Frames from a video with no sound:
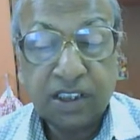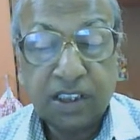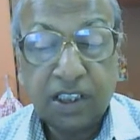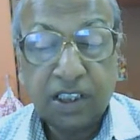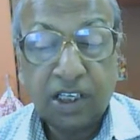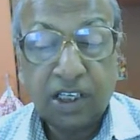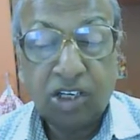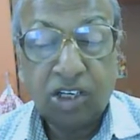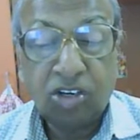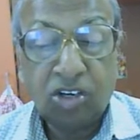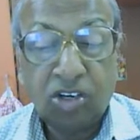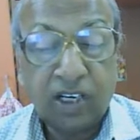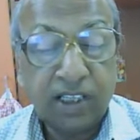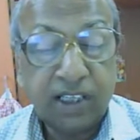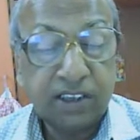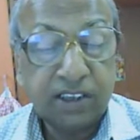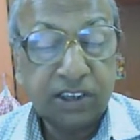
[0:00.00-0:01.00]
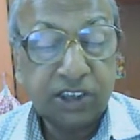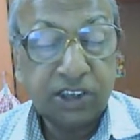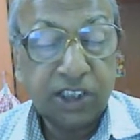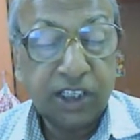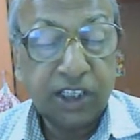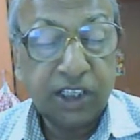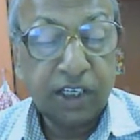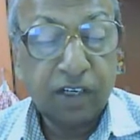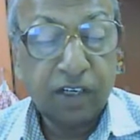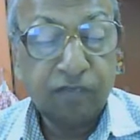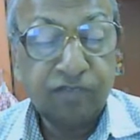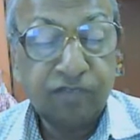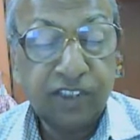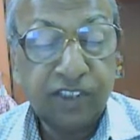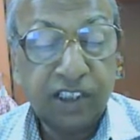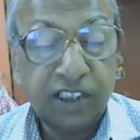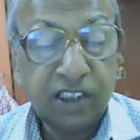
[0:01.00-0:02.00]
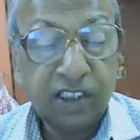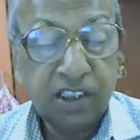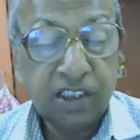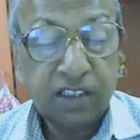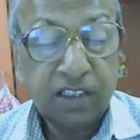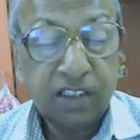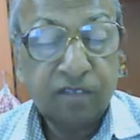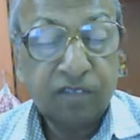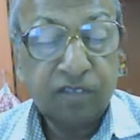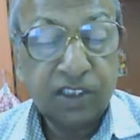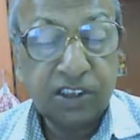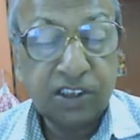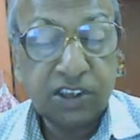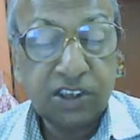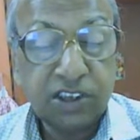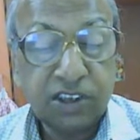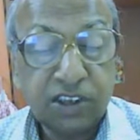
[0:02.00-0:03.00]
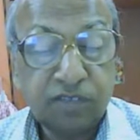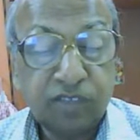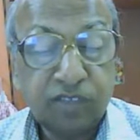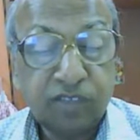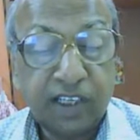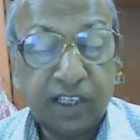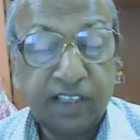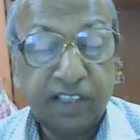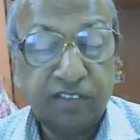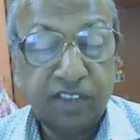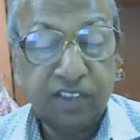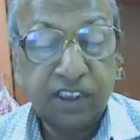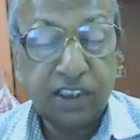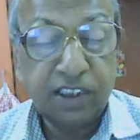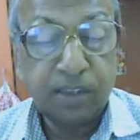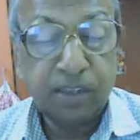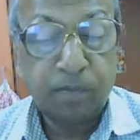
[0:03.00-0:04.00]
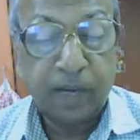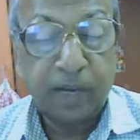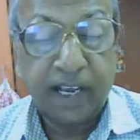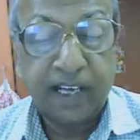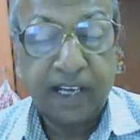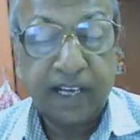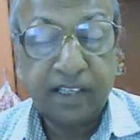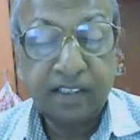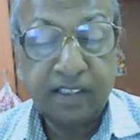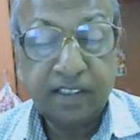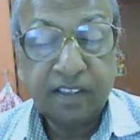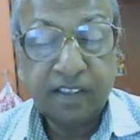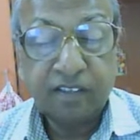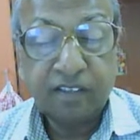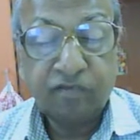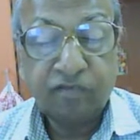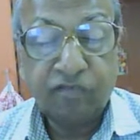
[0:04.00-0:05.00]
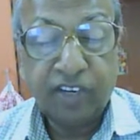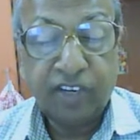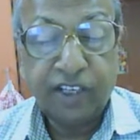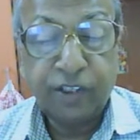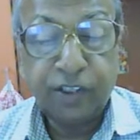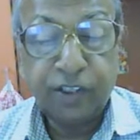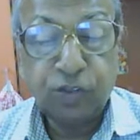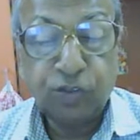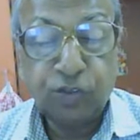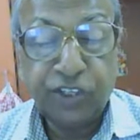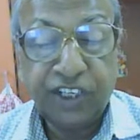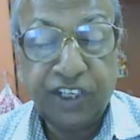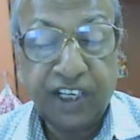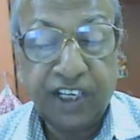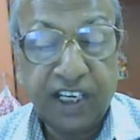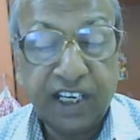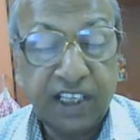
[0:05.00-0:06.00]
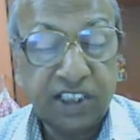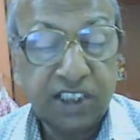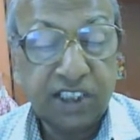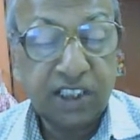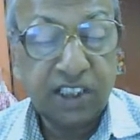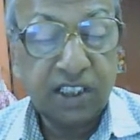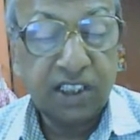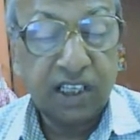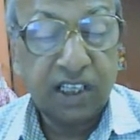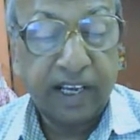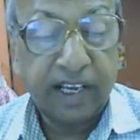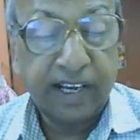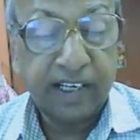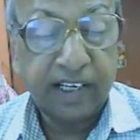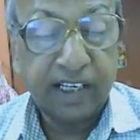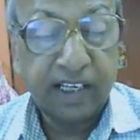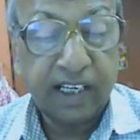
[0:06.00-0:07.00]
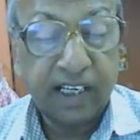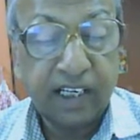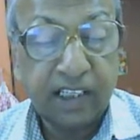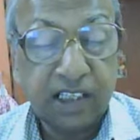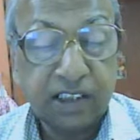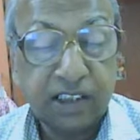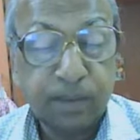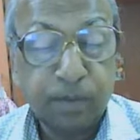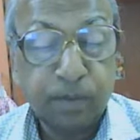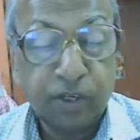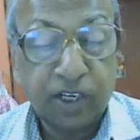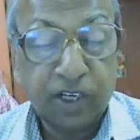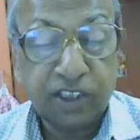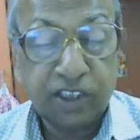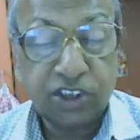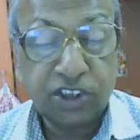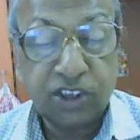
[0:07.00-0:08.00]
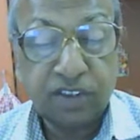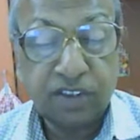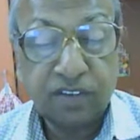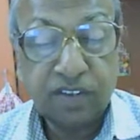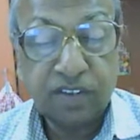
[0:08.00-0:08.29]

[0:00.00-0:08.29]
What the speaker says: A lion's share of the first 5-year plan went to irrigation and energy production,